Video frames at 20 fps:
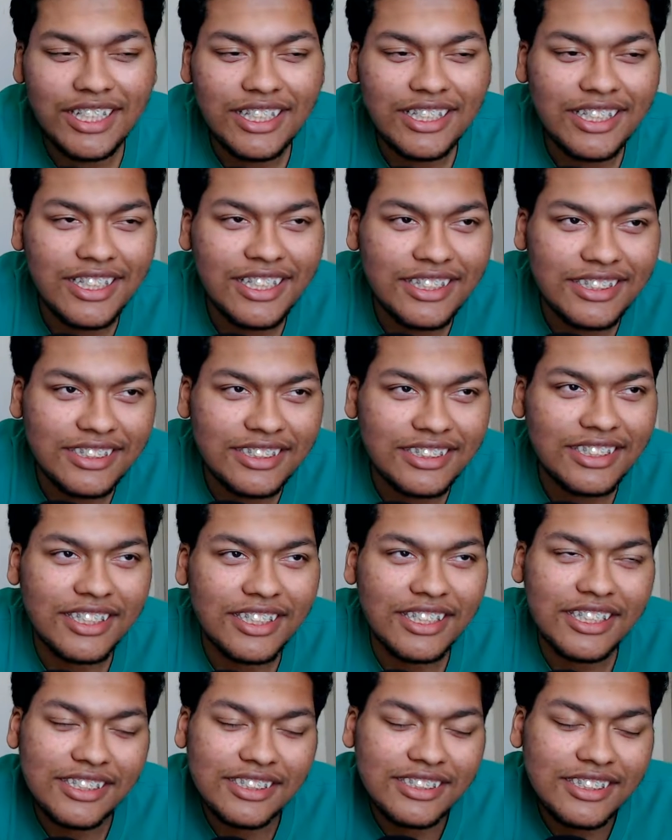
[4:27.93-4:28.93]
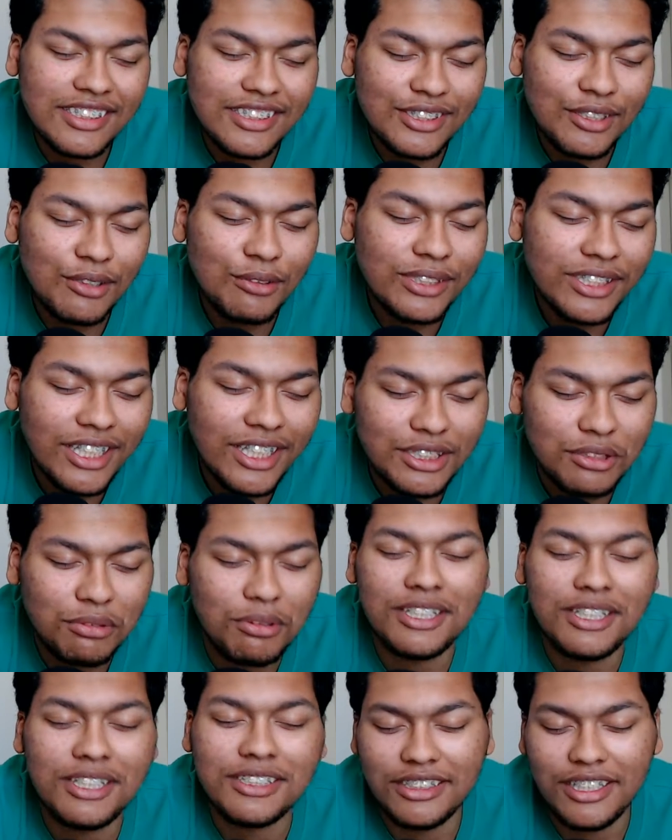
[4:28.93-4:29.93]
It's only like
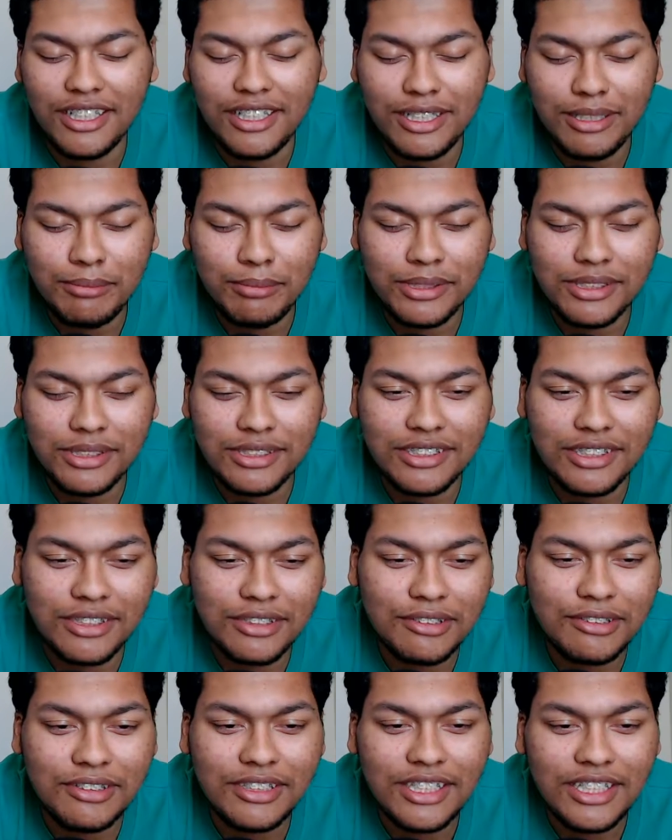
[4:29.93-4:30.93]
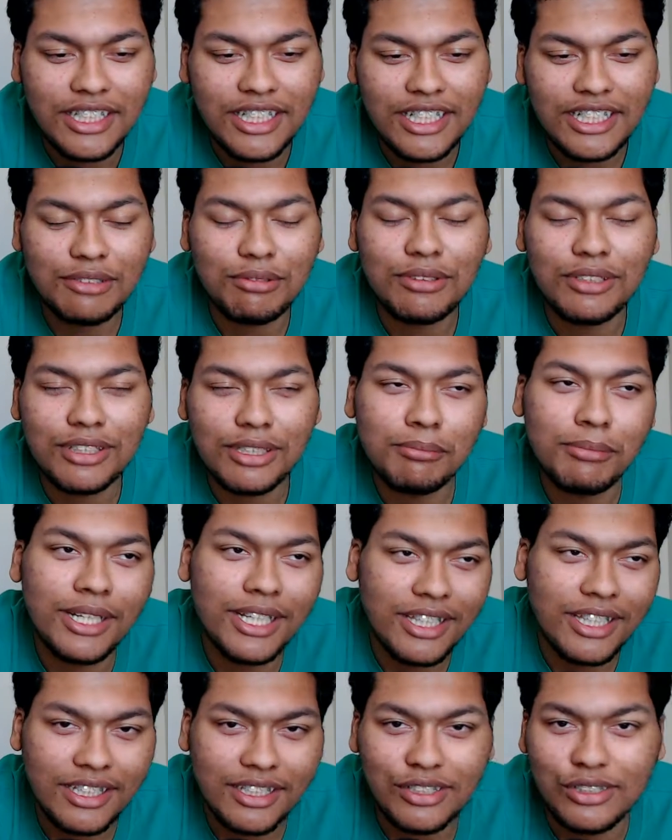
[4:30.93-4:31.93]
twice a day, but still, it's one of the main
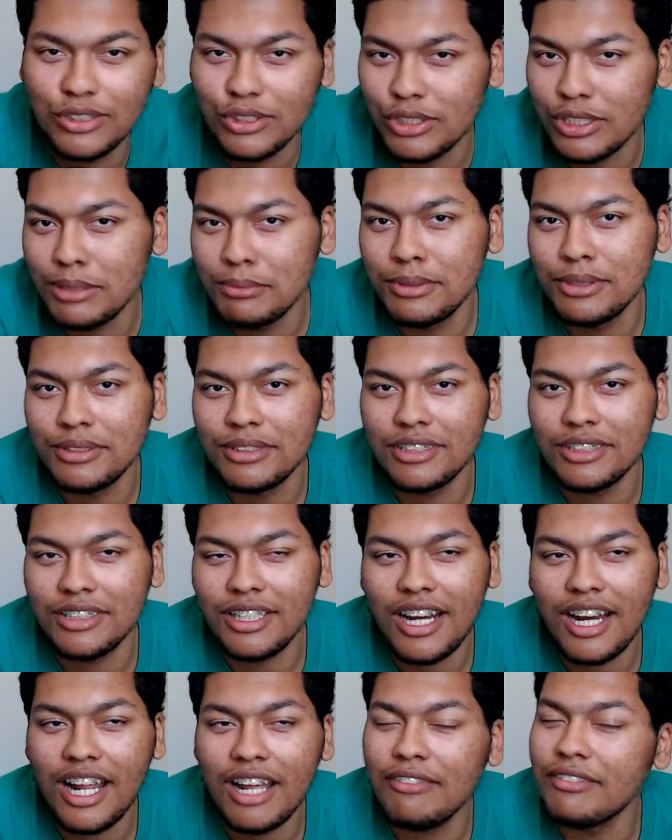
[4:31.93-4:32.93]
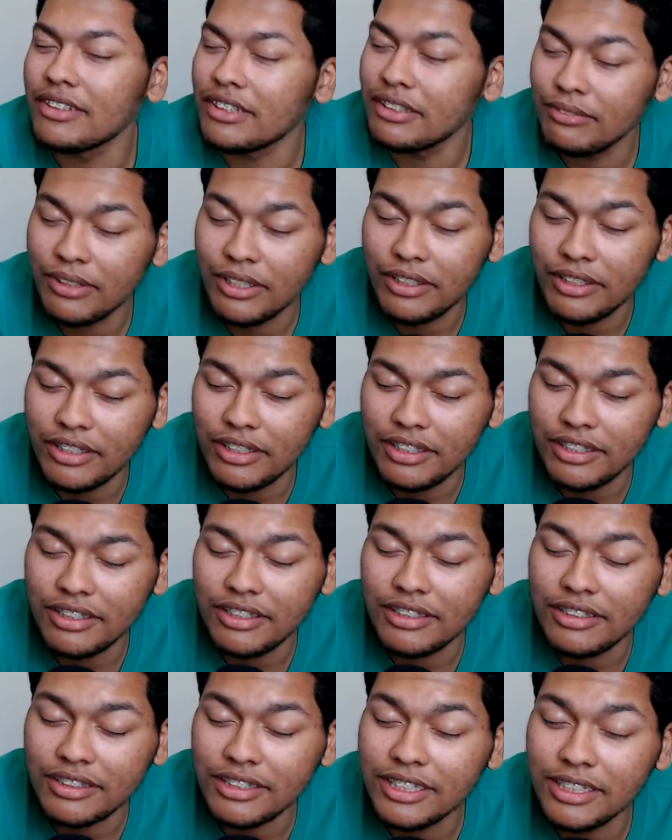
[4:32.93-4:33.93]
things that contribute to not having a very
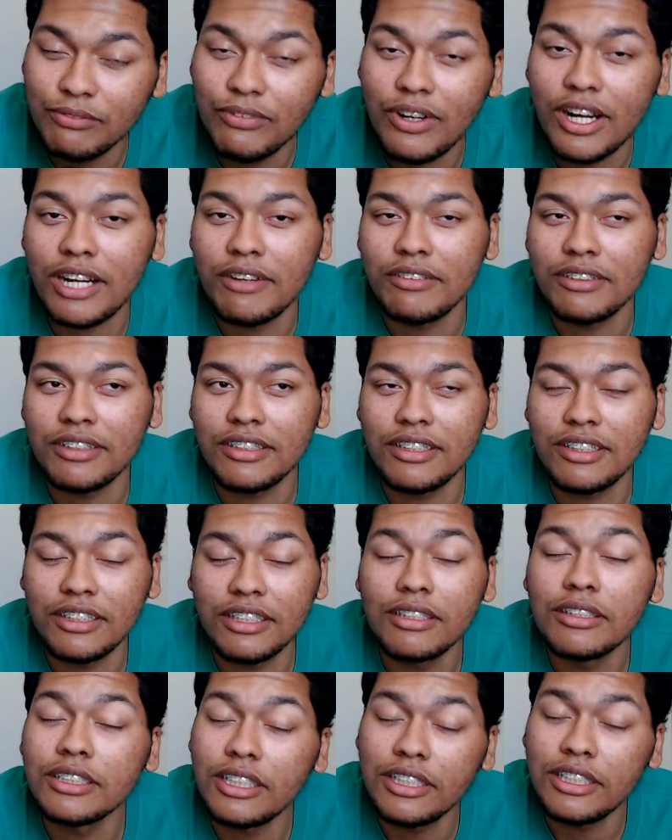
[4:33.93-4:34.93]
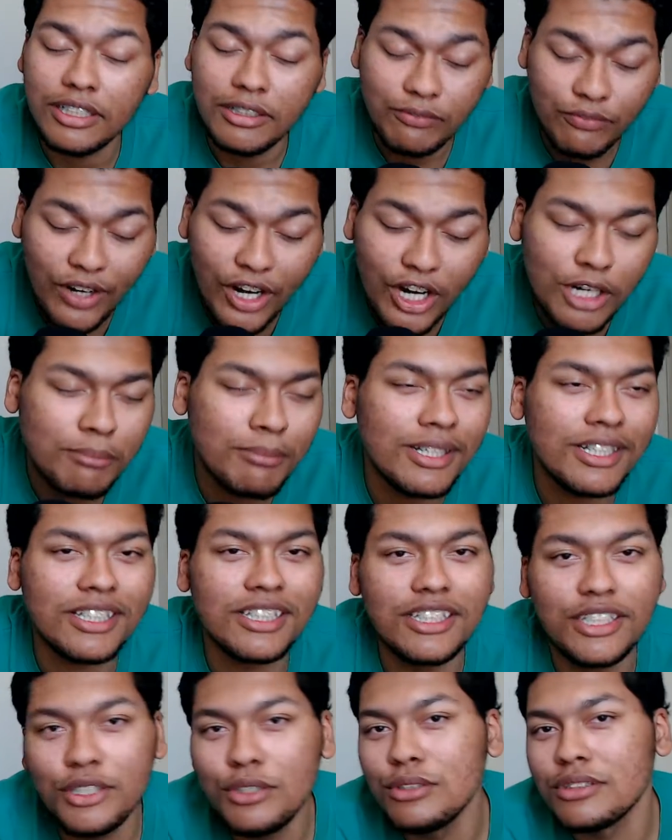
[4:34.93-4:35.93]
good environment
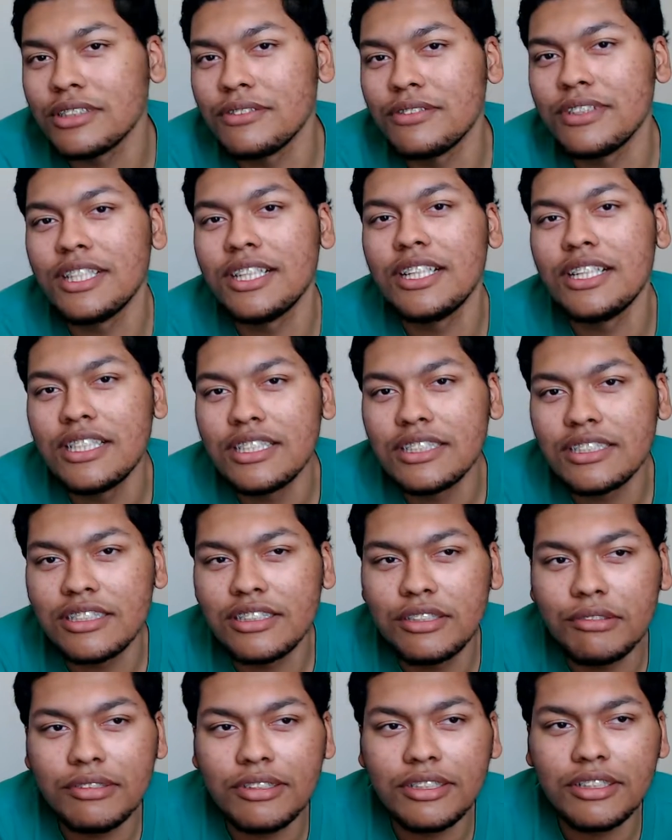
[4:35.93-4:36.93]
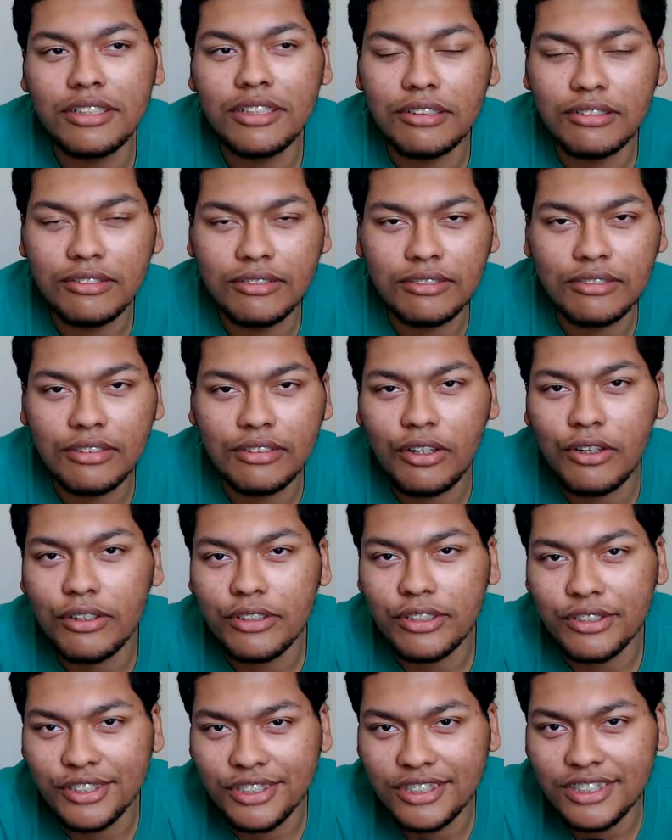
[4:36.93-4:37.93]
conducive to doing,
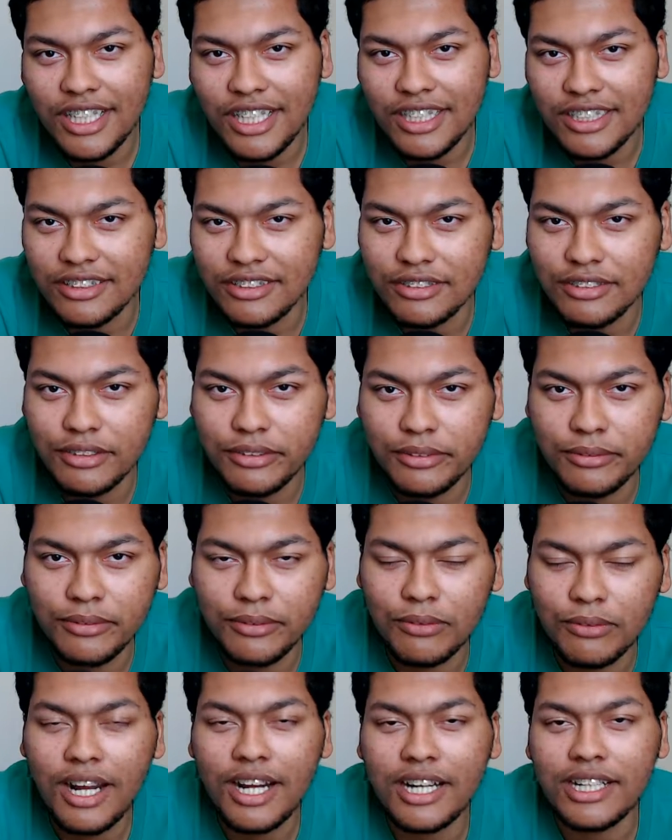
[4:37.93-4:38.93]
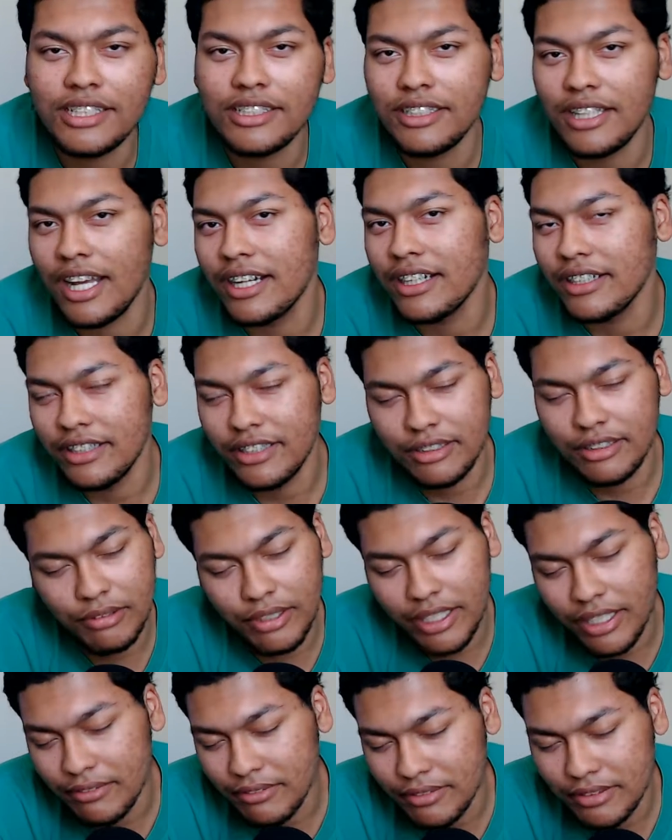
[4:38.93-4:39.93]
longer sessions of writing, editing,
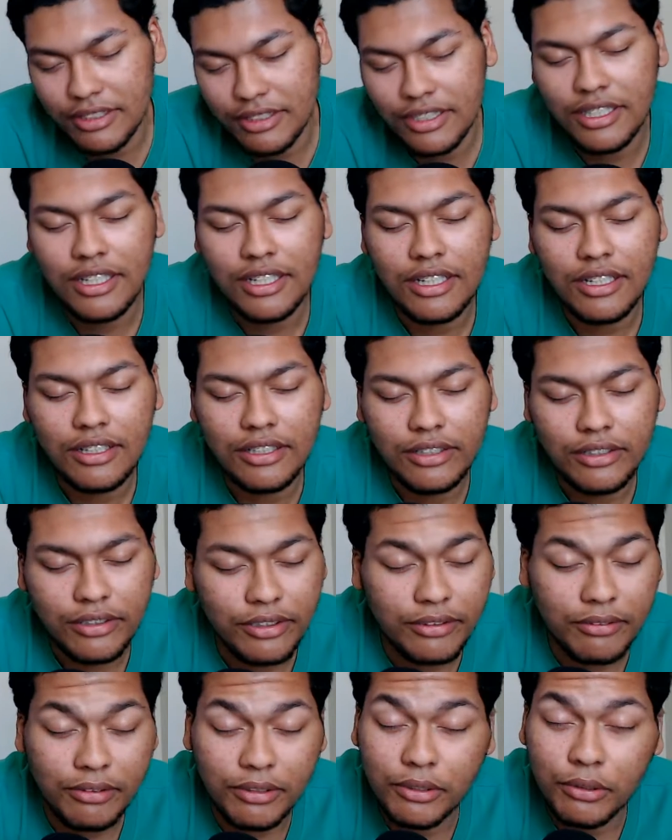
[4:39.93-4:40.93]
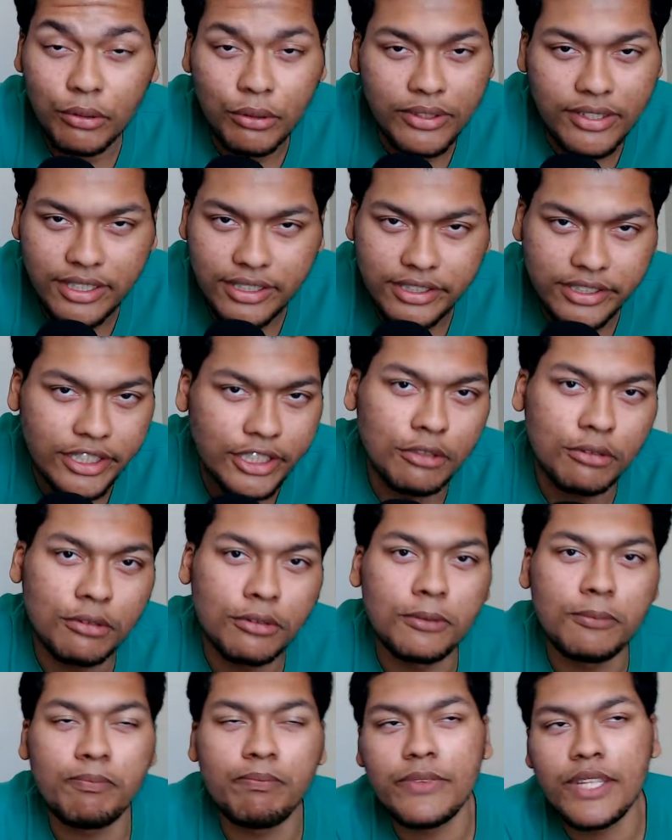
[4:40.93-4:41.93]
whatever, or recording in
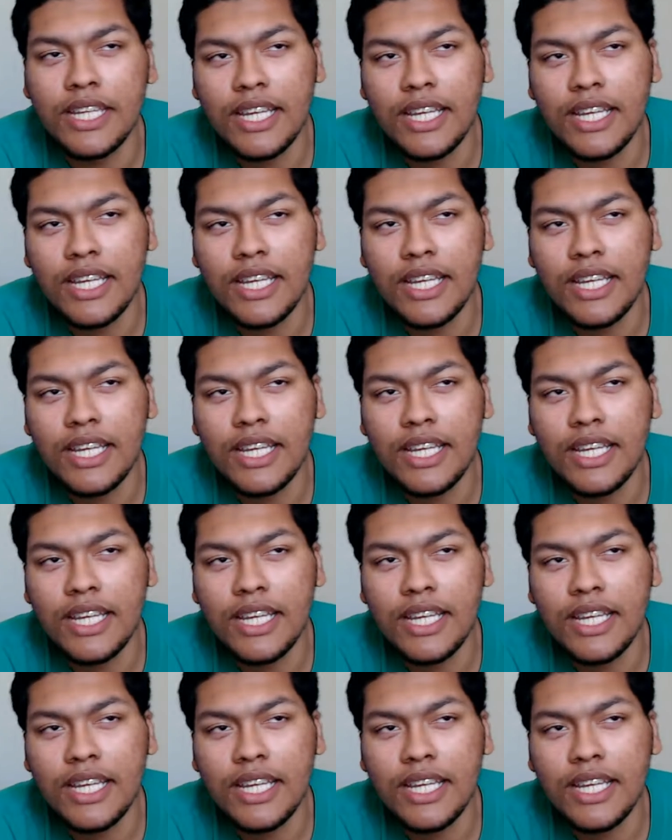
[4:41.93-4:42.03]
general.